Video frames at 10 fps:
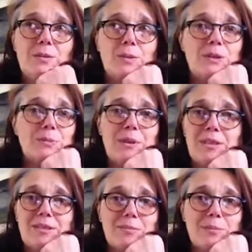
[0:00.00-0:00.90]
which
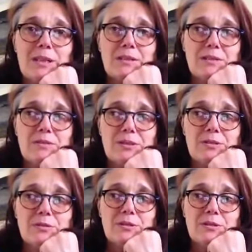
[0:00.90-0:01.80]
makes a massive
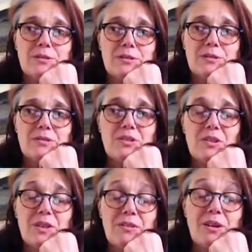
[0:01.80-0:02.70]
difference.
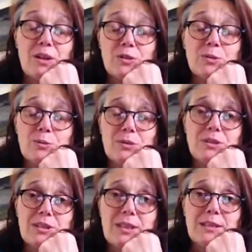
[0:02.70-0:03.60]
So there are
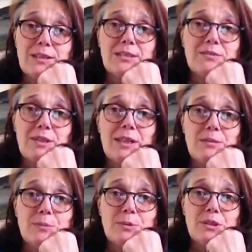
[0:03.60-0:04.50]
tools and techniques
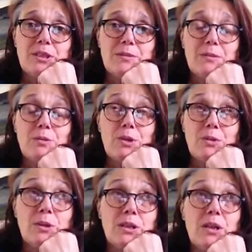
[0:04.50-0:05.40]
available to you. If
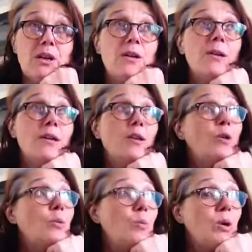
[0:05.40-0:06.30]
you are
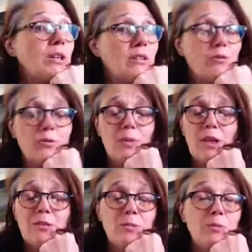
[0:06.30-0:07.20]
working from
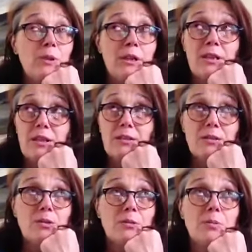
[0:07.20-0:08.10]
home or working in
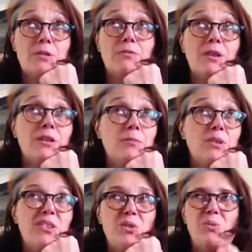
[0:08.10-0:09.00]
the corporate
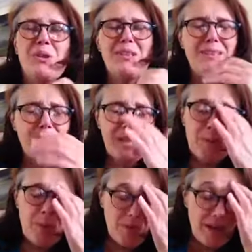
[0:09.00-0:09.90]
environment, or one of these
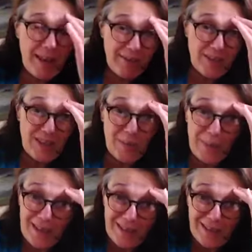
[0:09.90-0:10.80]
people that are having to go
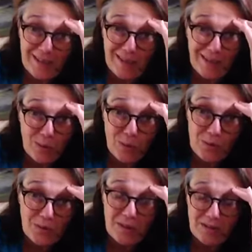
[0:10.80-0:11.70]
back into
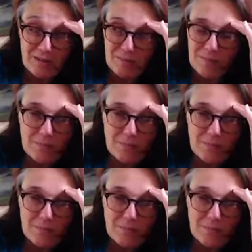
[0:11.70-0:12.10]
schools, and